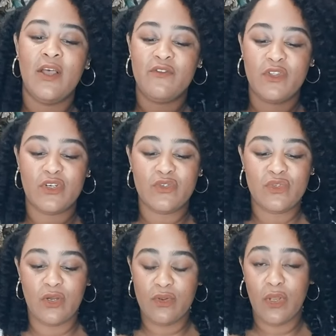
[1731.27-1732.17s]
For those who
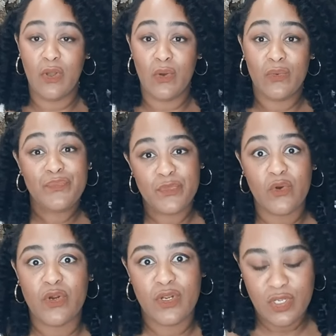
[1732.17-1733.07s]
don't know,
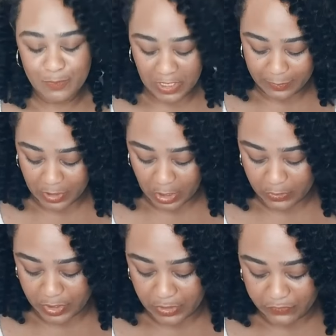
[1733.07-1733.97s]
or probably
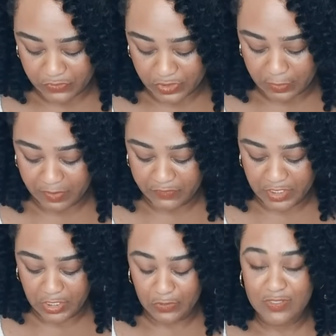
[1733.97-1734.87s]
already know if you saw my
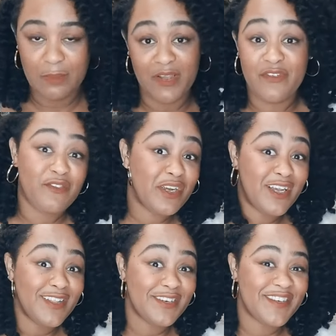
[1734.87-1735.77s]
videos, my favorite
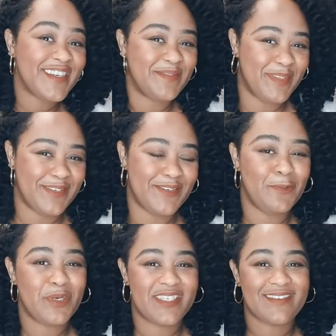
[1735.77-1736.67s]
color is blue,
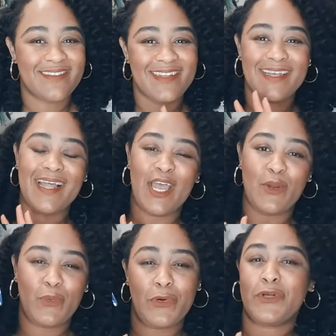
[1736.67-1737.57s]
particularly like
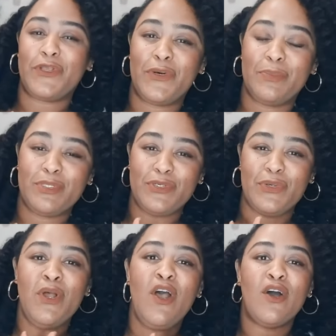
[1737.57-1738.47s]
royal blue,
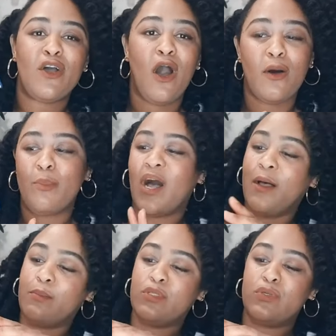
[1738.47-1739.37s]

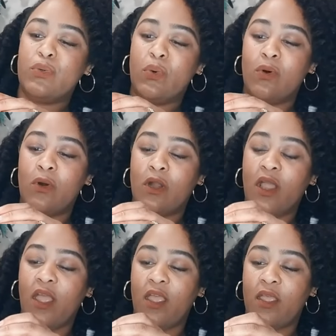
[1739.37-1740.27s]
cobalt blue, or
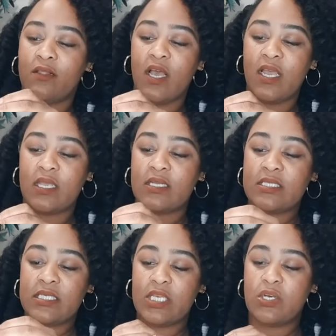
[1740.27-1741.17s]
a like
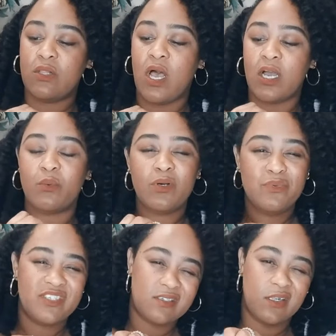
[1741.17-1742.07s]
teal aqua,
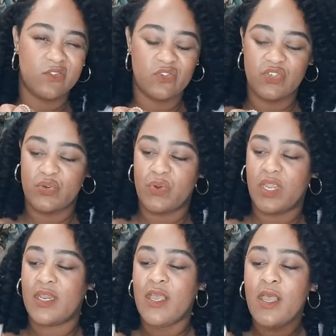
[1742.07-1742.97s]
which is closer to green.